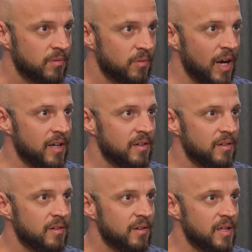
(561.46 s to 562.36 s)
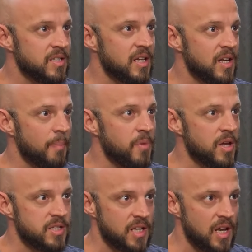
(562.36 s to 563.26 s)
Right? Is it a,
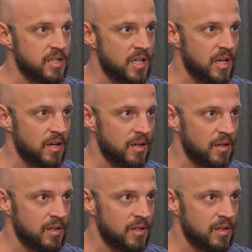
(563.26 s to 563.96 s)
is it is it a